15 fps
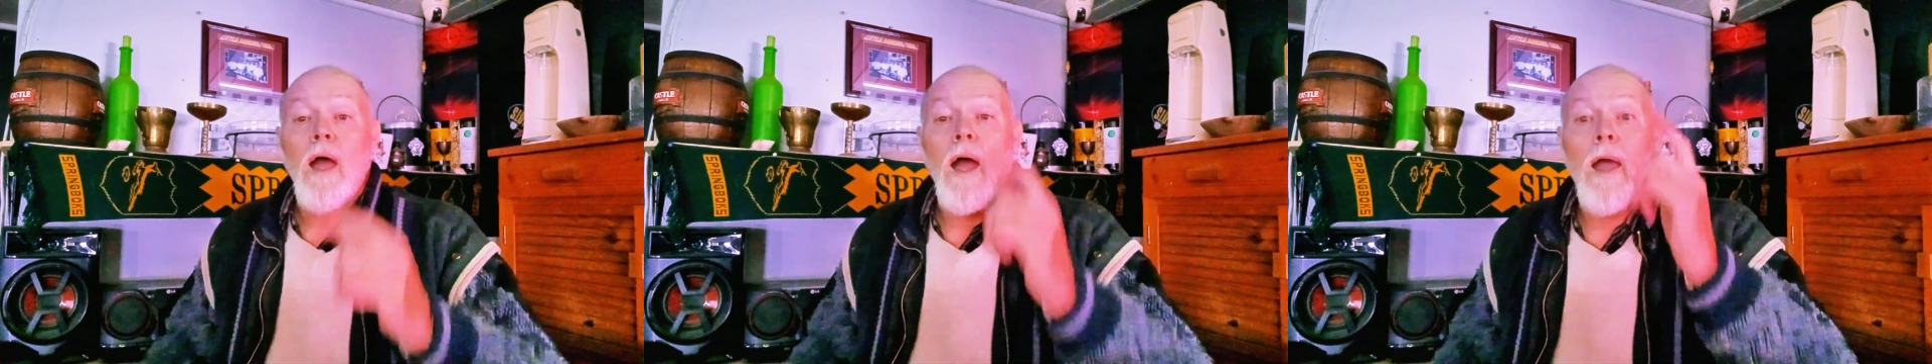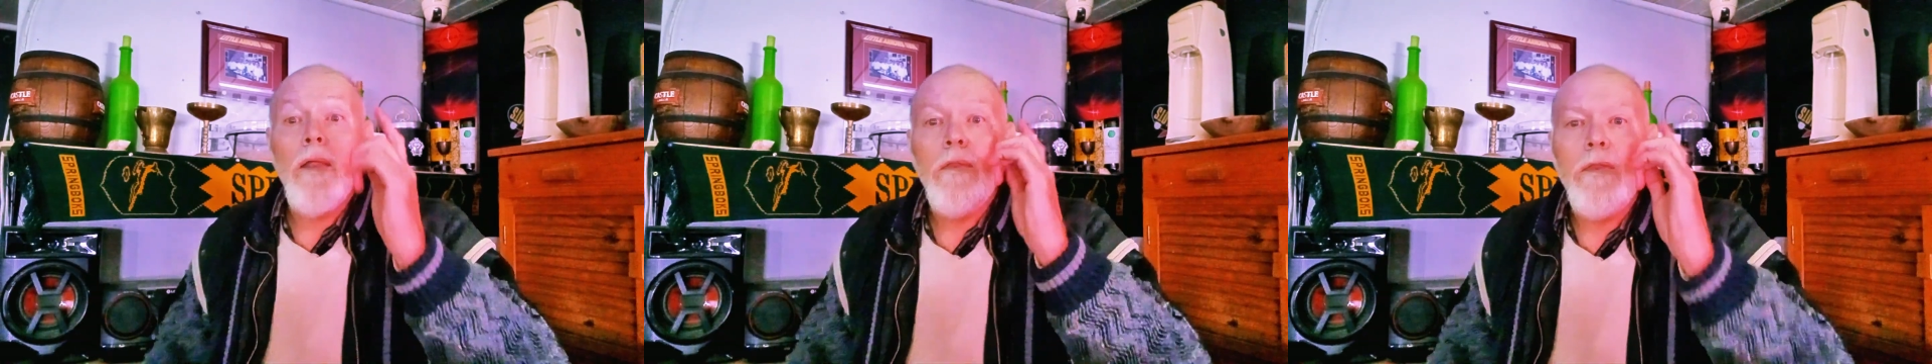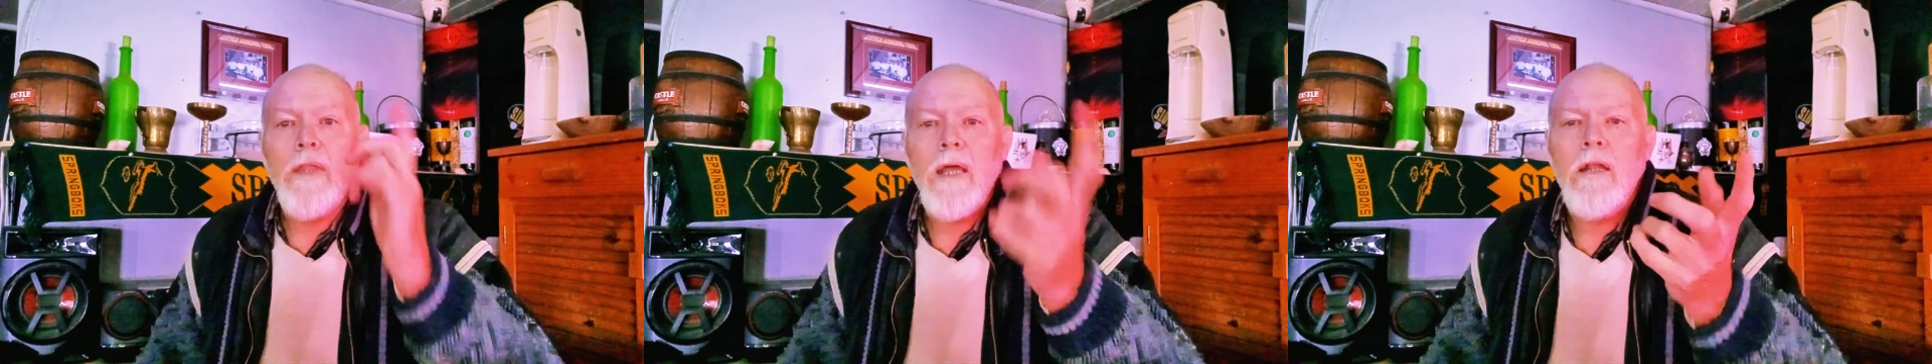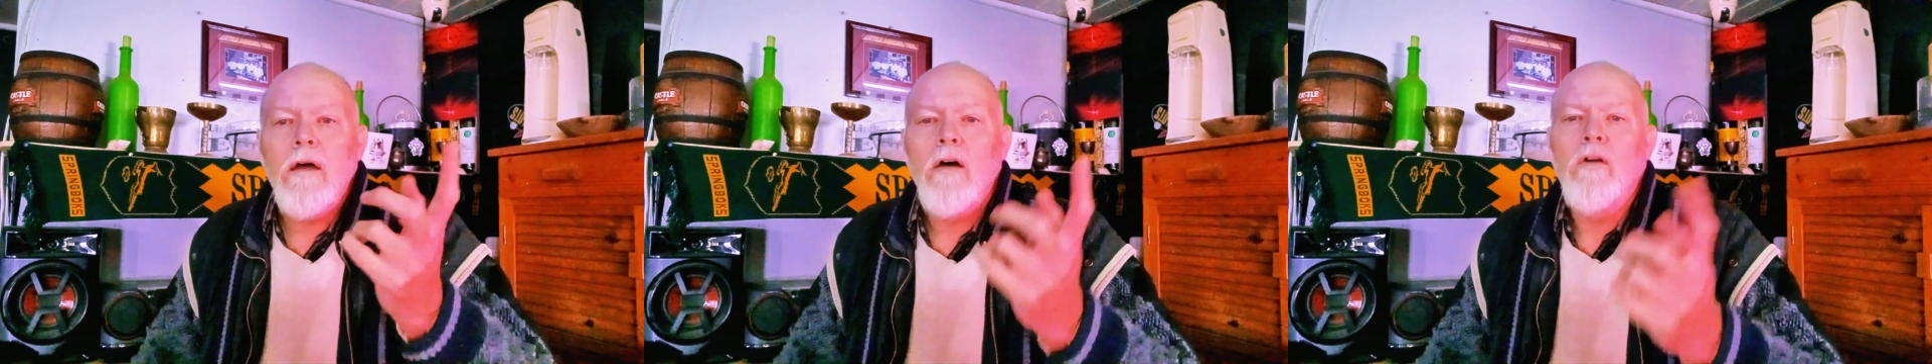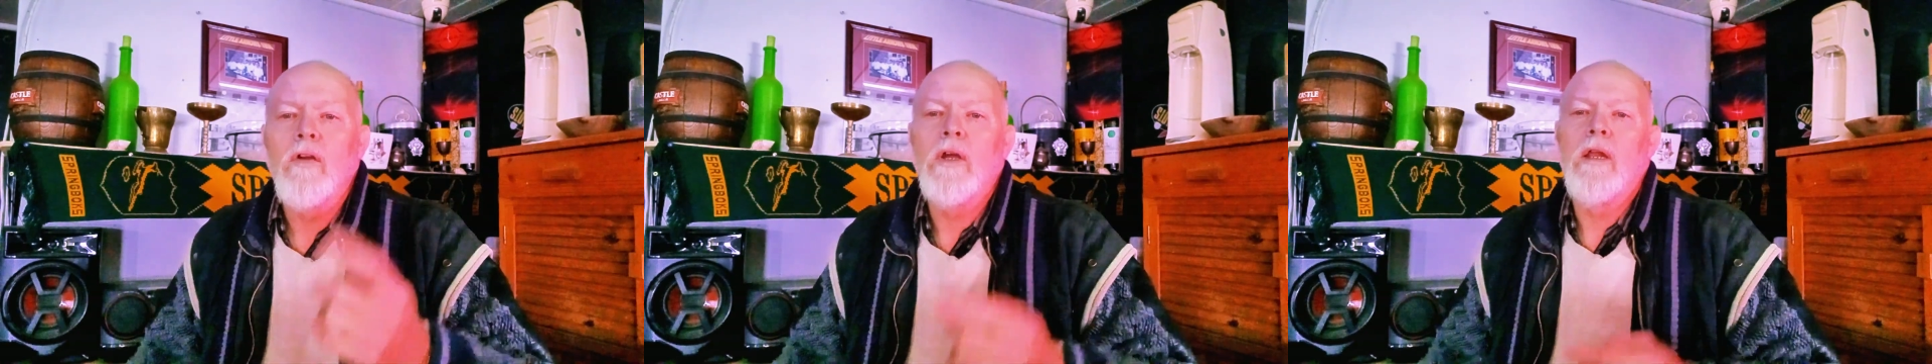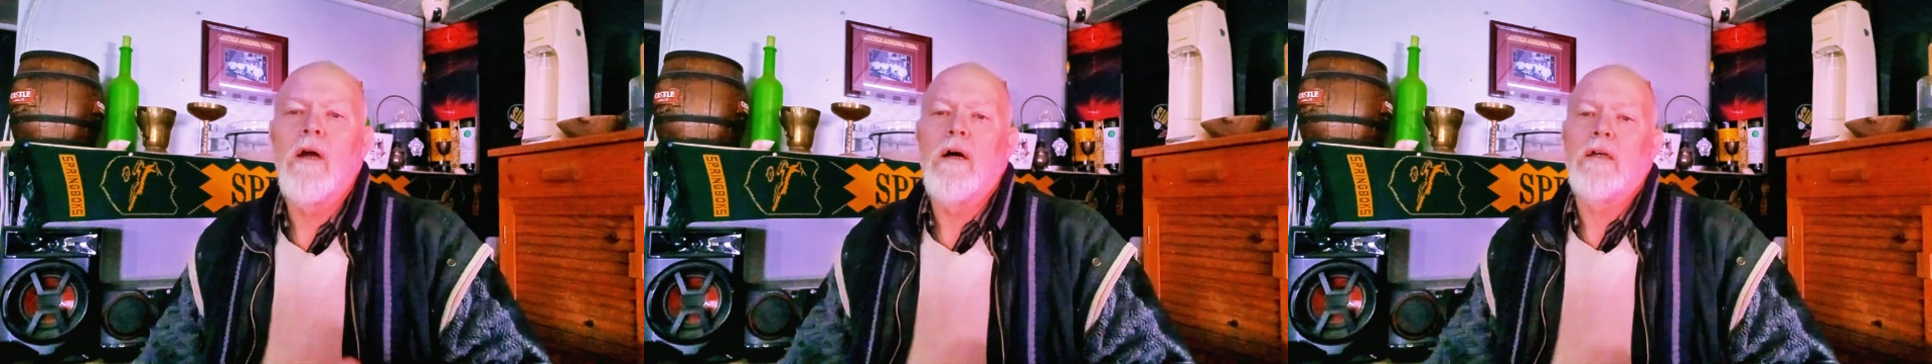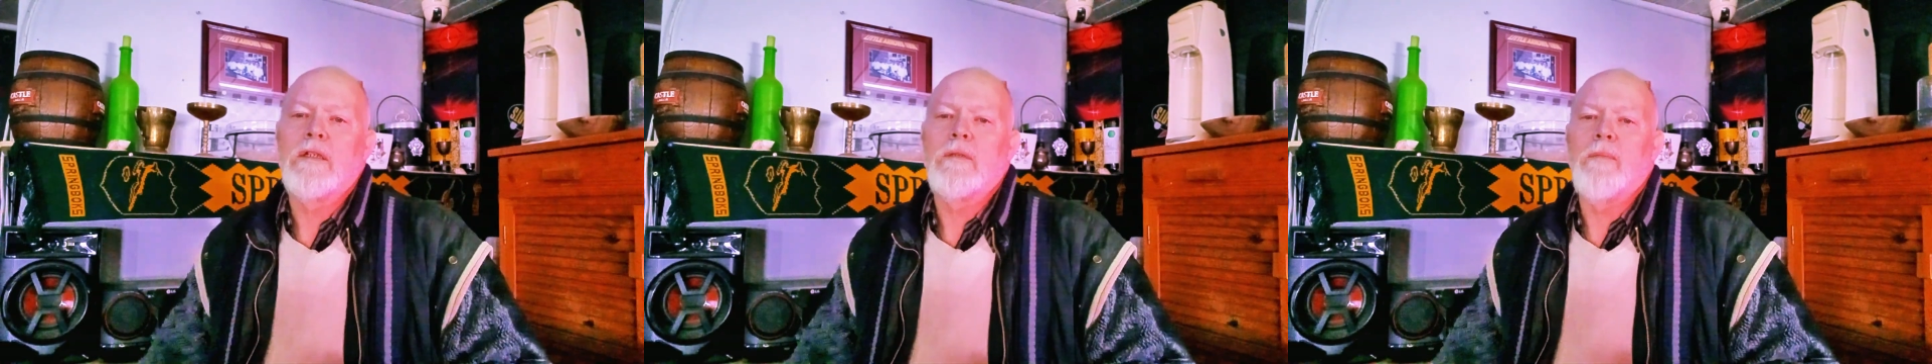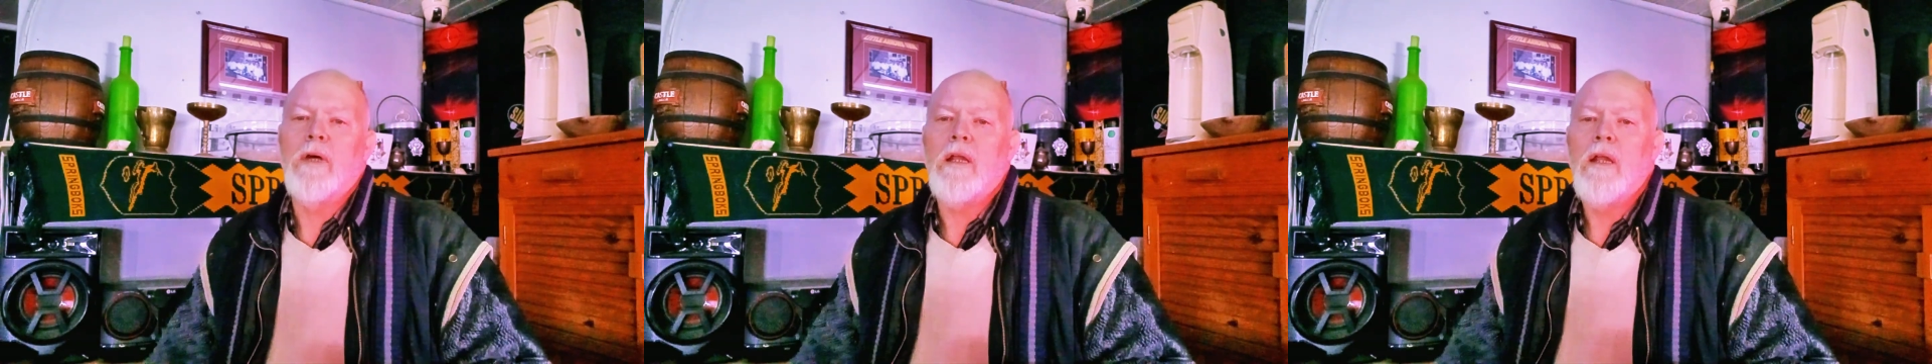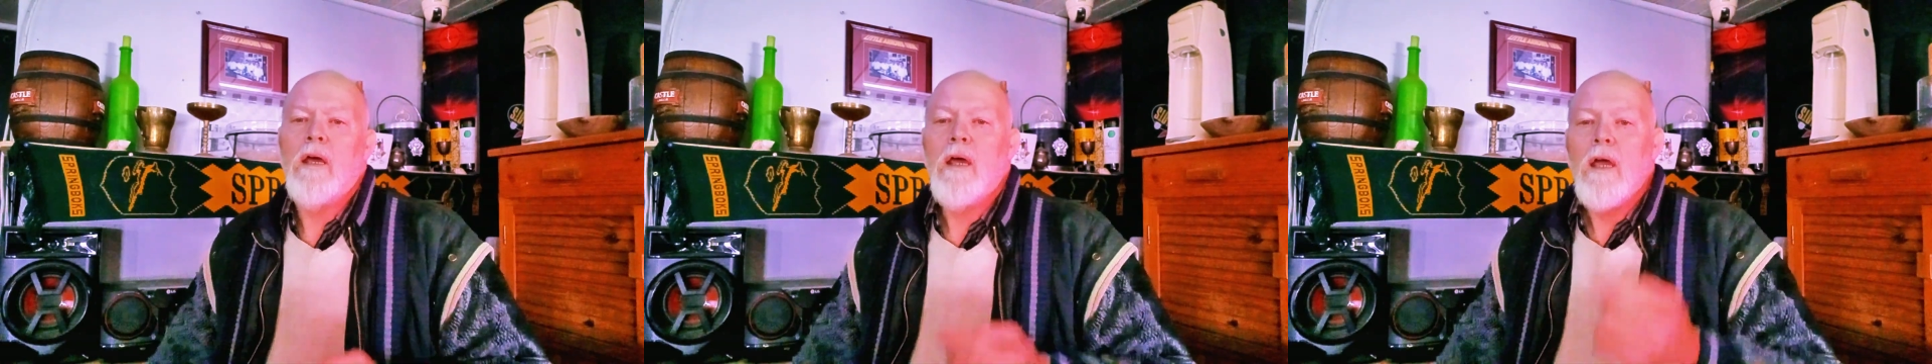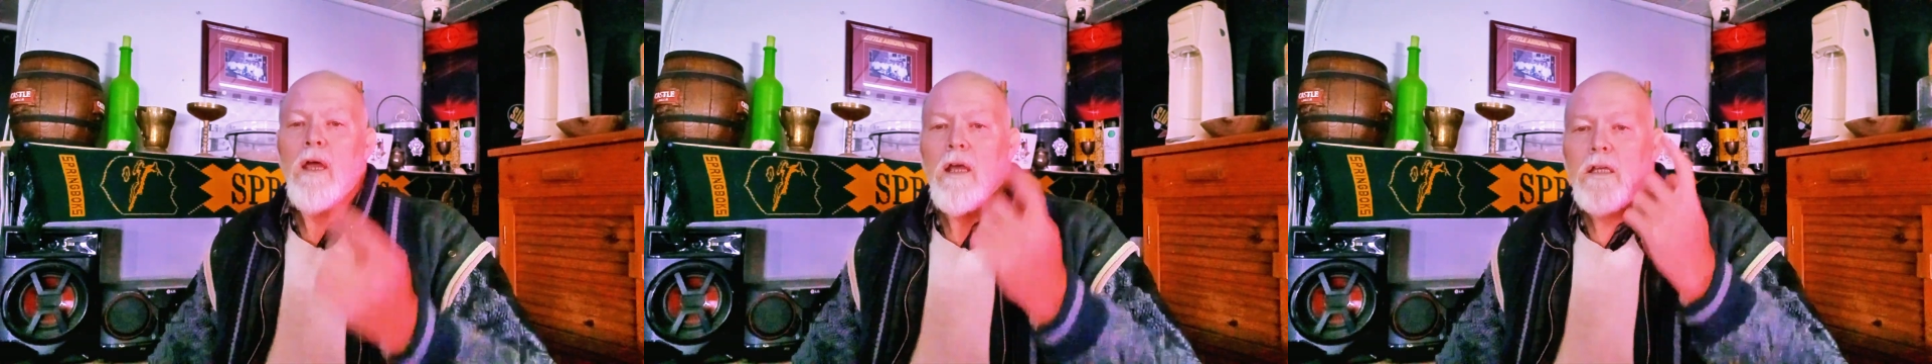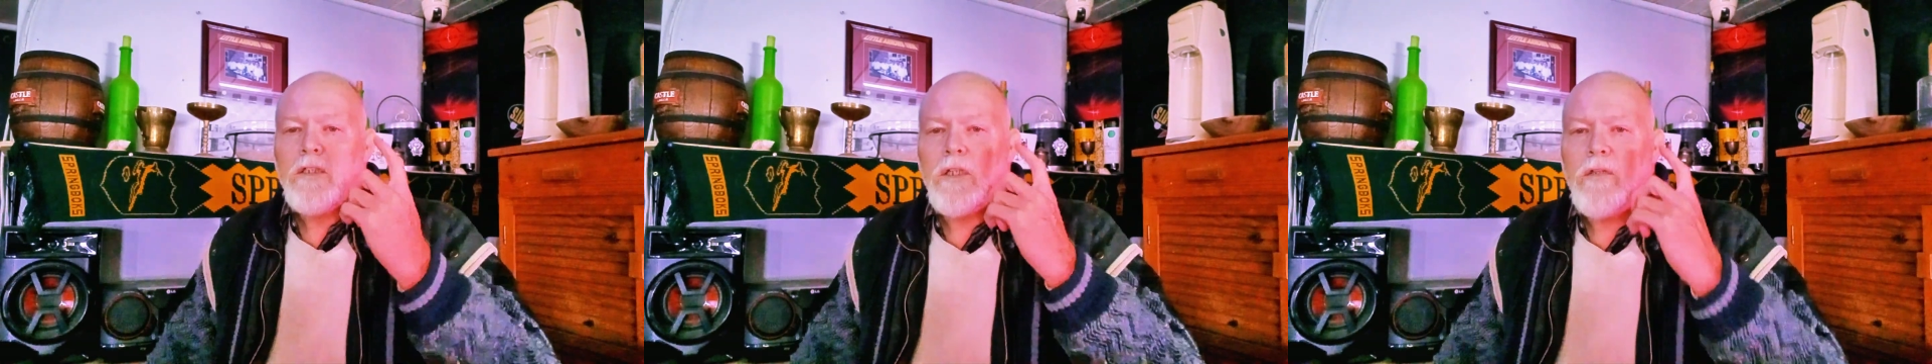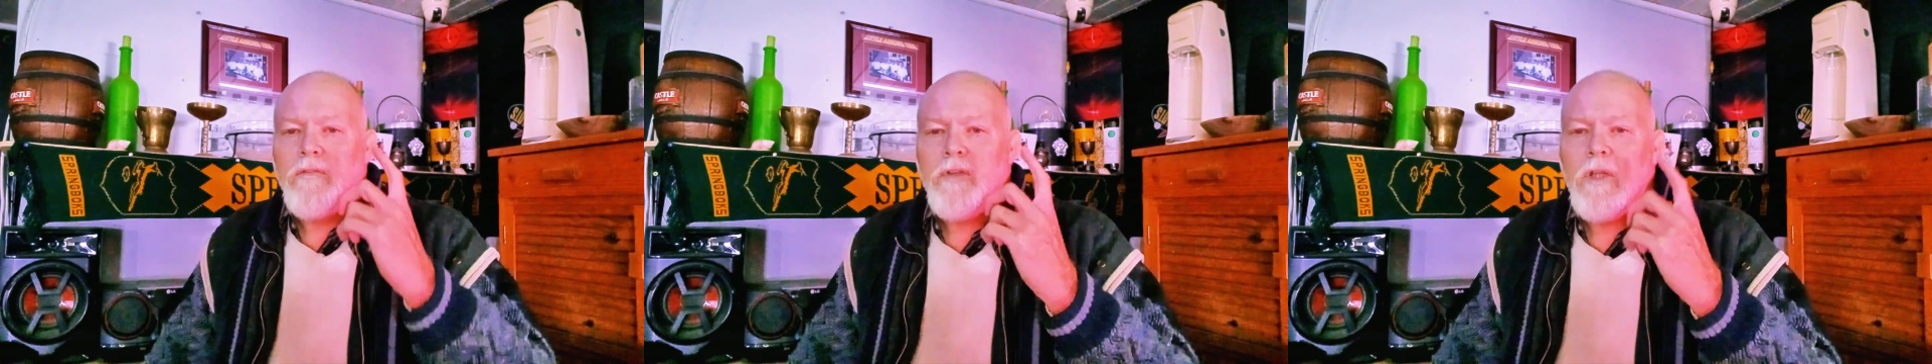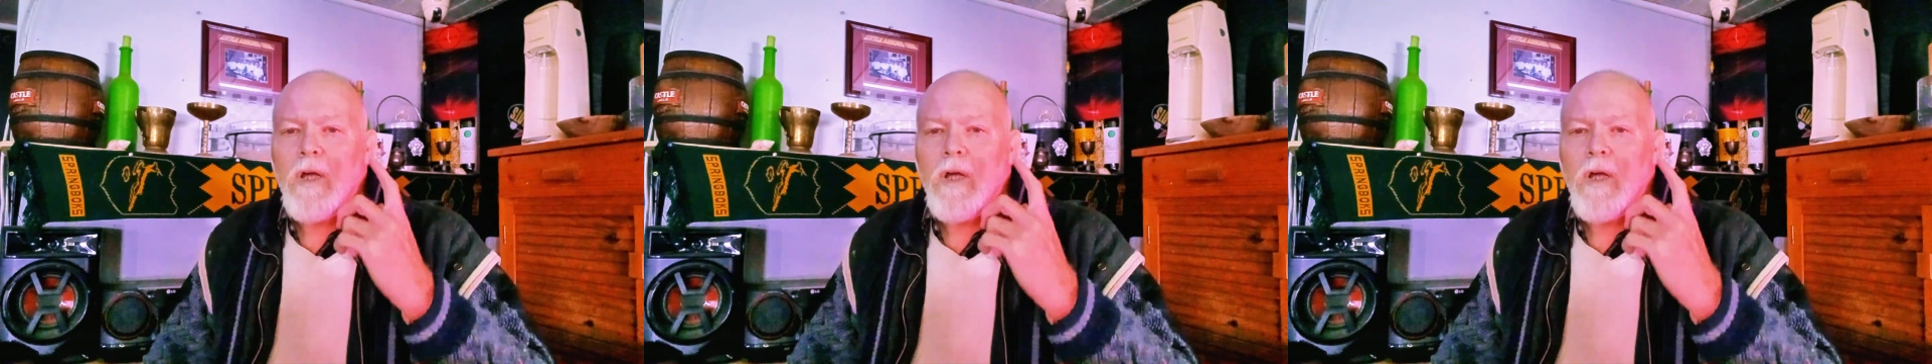And then I realized, man, so if you